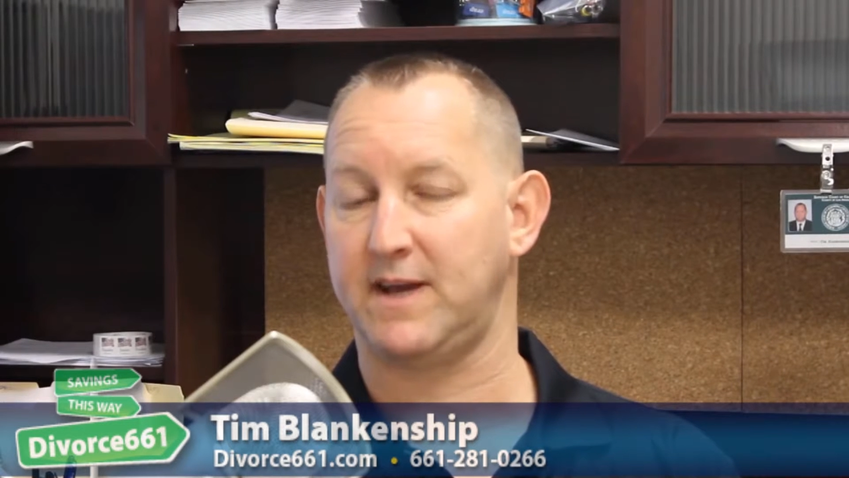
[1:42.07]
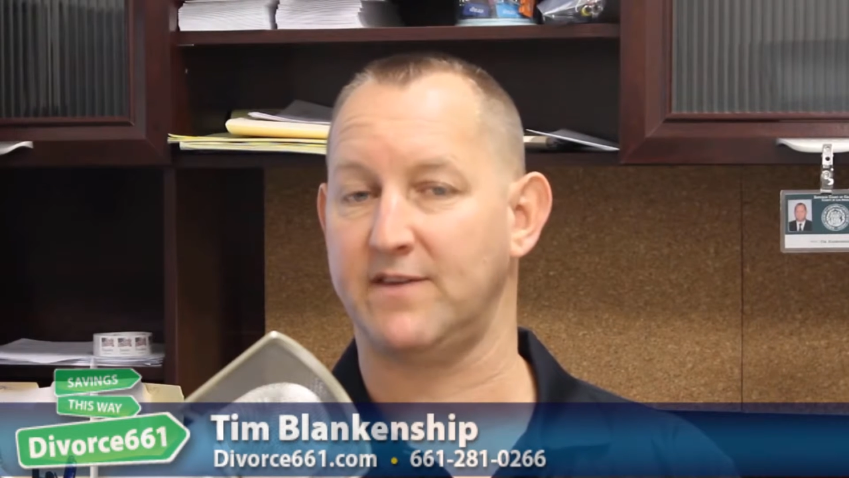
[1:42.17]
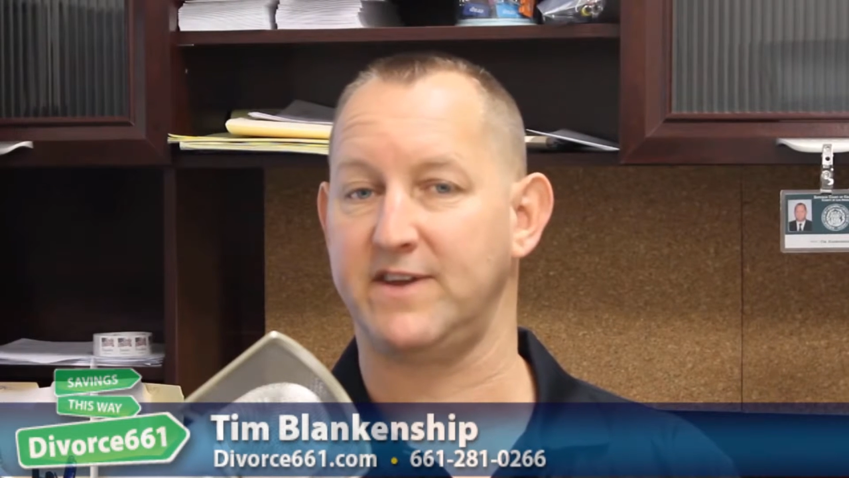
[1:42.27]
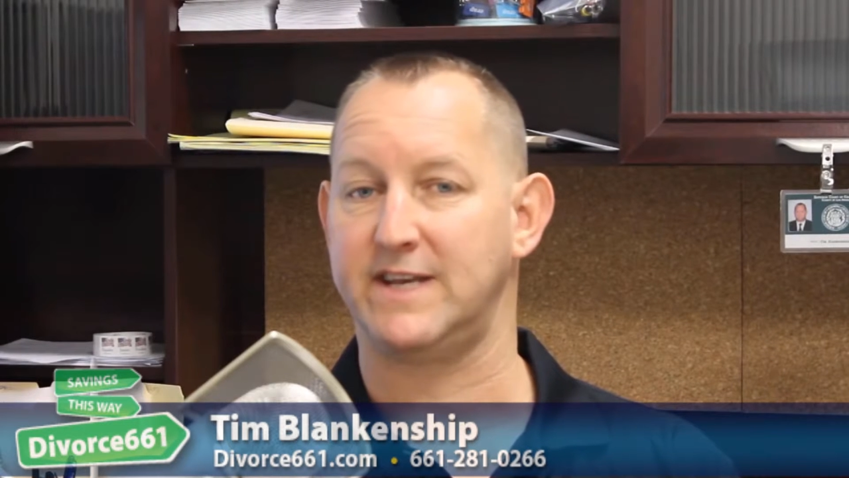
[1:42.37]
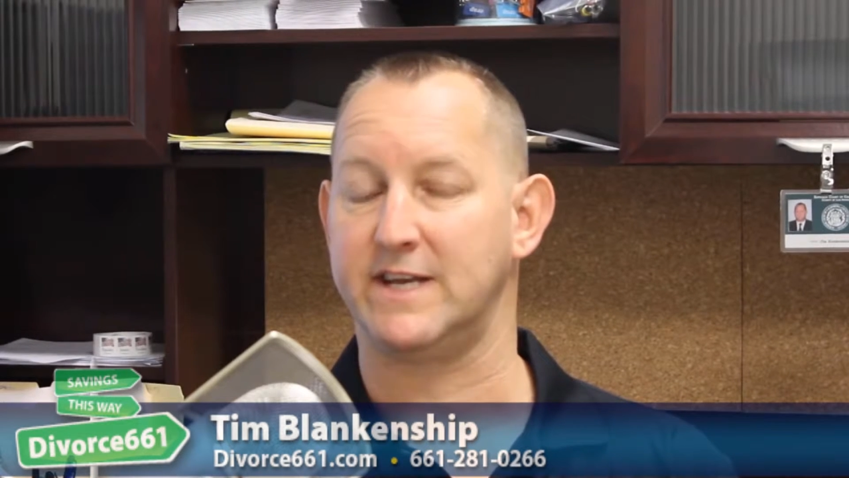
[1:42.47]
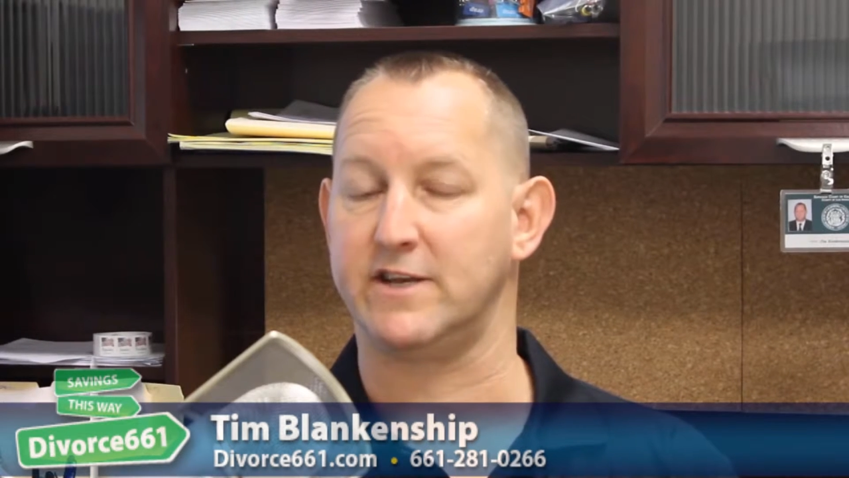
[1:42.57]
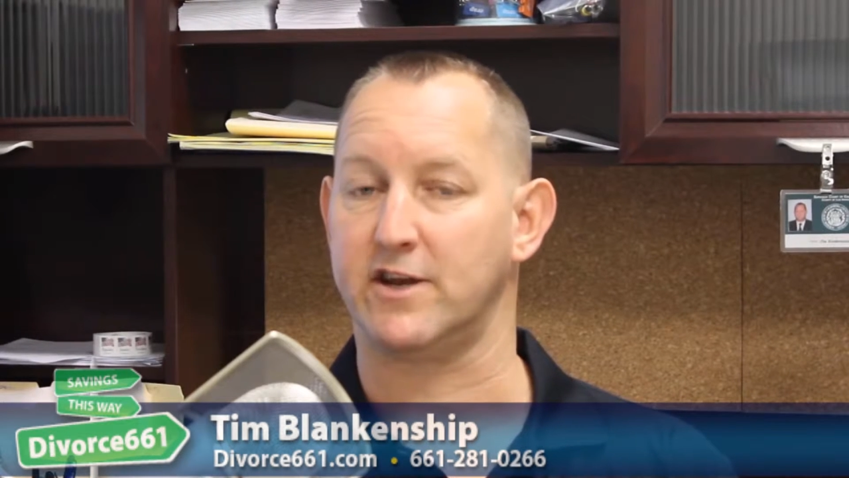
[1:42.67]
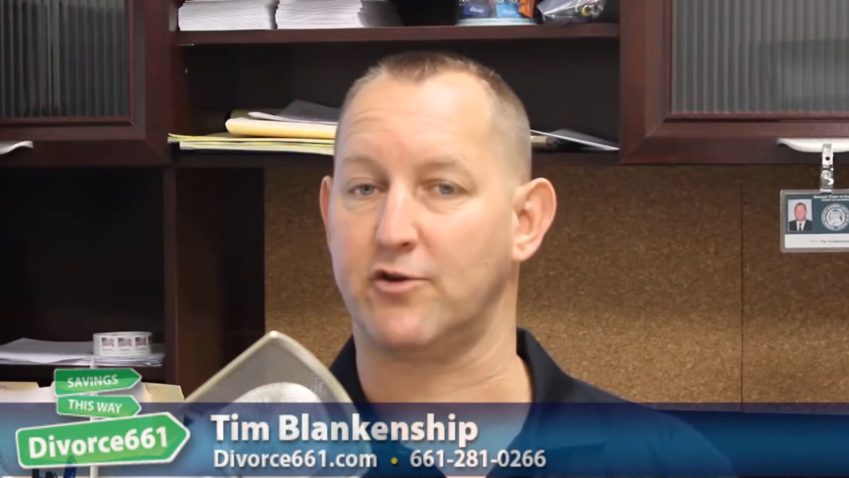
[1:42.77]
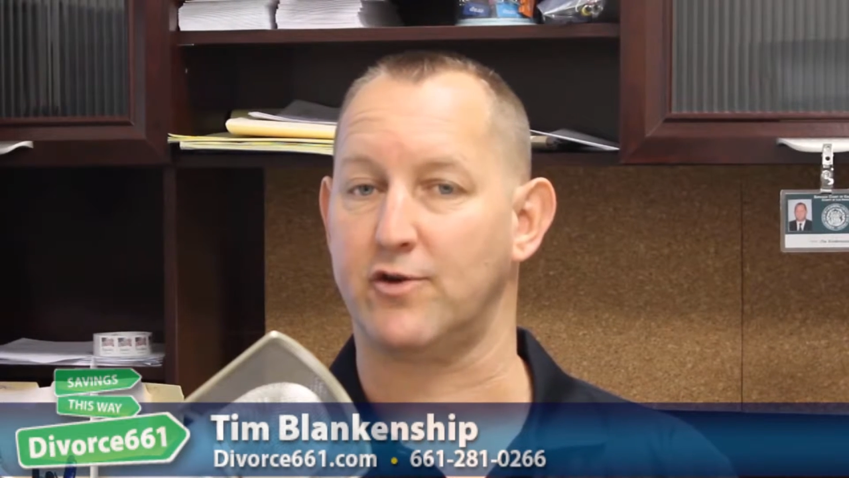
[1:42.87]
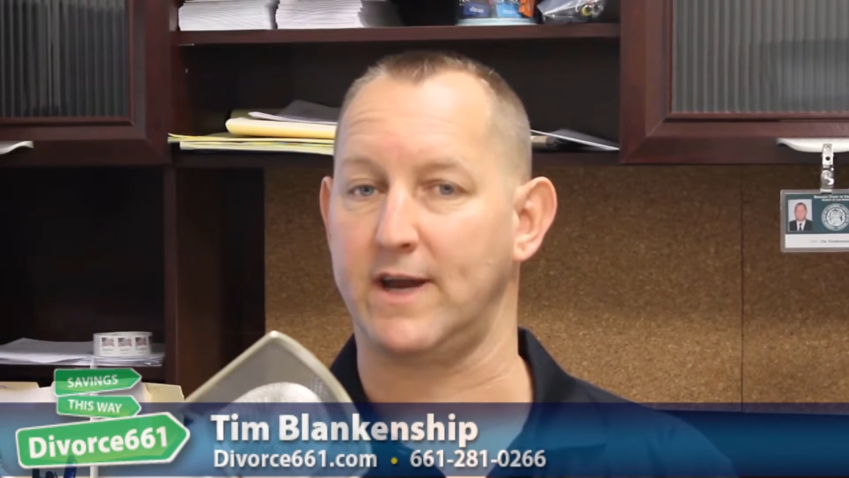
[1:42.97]
because he didn't
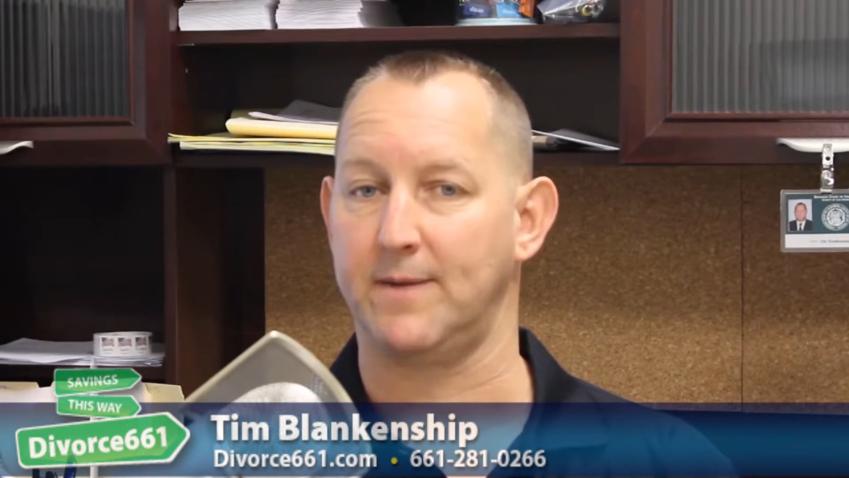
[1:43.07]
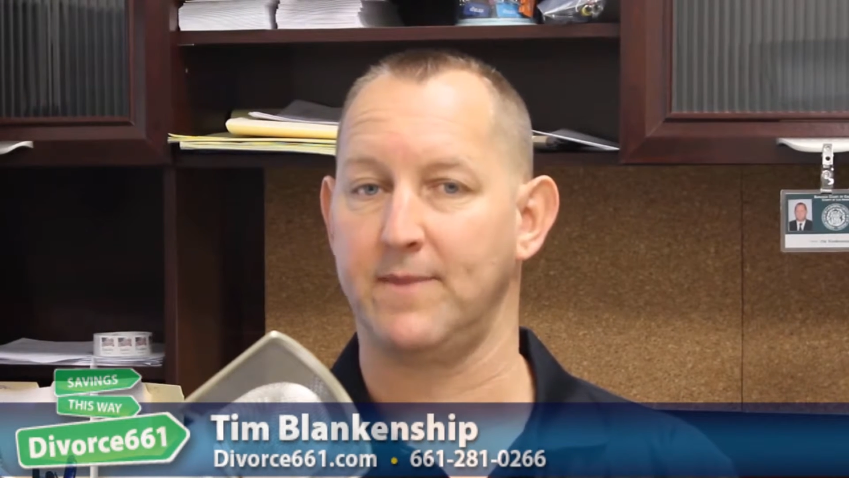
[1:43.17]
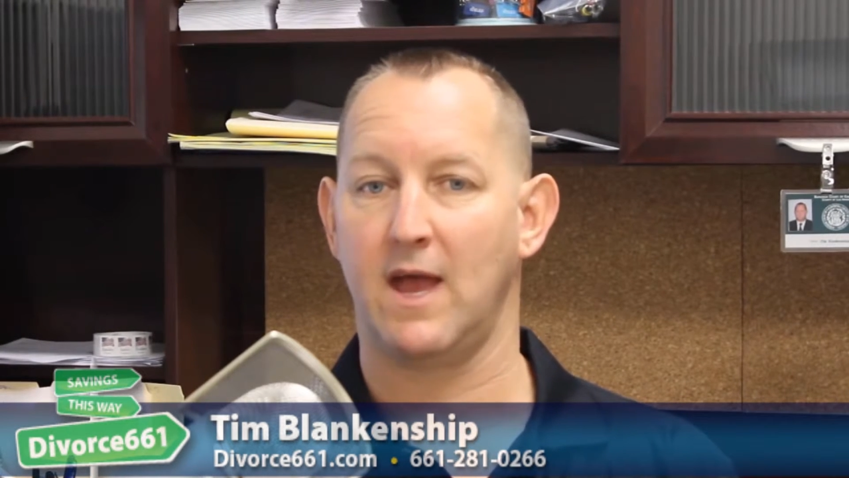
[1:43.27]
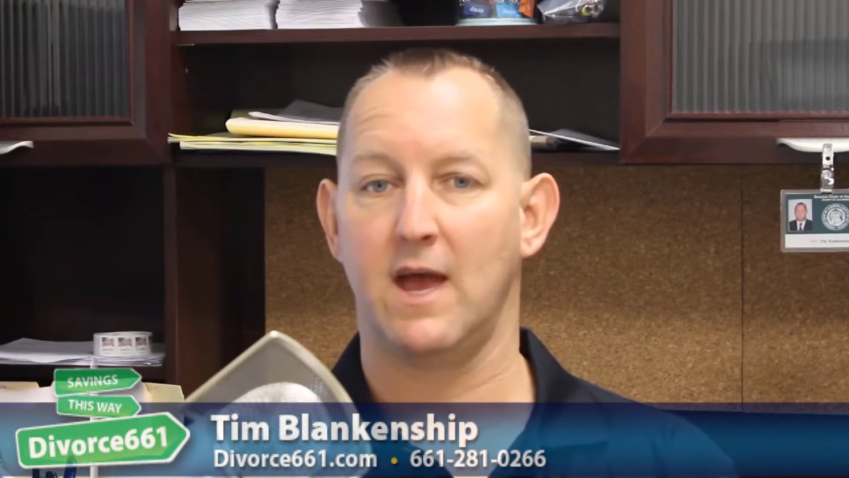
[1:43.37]
agree.